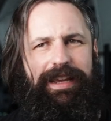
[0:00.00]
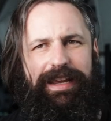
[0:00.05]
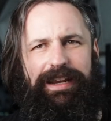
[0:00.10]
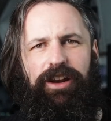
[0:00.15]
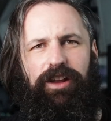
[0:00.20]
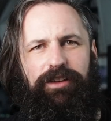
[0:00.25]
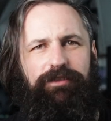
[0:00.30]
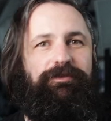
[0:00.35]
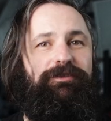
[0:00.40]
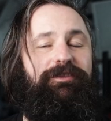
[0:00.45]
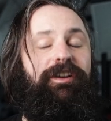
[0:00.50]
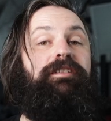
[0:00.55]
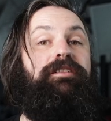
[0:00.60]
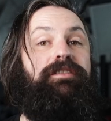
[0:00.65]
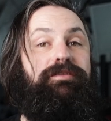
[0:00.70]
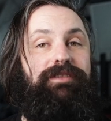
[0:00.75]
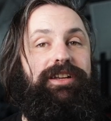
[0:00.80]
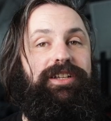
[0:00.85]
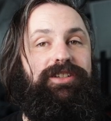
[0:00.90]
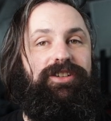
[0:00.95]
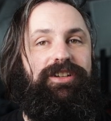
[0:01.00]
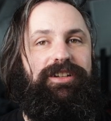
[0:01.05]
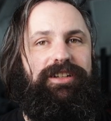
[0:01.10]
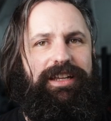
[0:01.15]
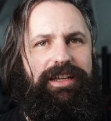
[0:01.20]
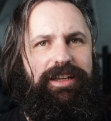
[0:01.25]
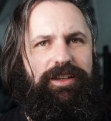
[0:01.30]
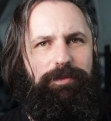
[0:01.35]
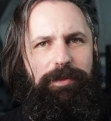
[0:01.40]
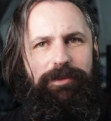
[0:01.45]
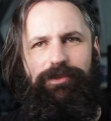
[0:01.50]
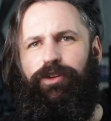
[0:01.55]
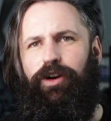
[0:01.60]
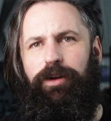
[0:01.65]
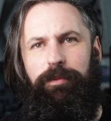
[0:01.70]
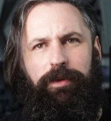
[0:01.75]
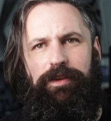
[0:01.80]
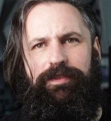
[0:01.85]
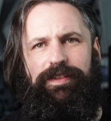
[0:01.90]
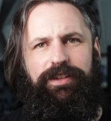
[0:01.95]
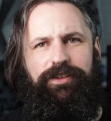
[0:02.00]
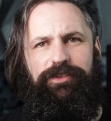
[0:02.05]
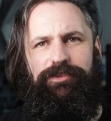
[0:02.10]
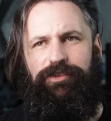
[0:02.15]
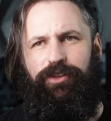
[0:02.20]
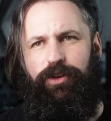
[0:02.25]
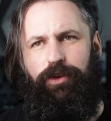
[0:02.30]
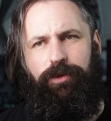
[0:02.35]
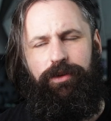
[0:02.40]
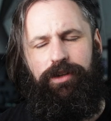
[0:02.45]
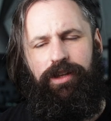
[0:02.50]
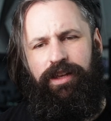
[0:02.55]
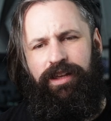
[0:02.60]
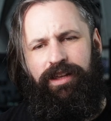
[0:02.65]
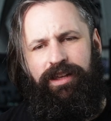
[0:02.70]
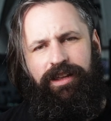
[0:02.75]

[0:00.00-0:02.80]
in like very recent years before I moved into food.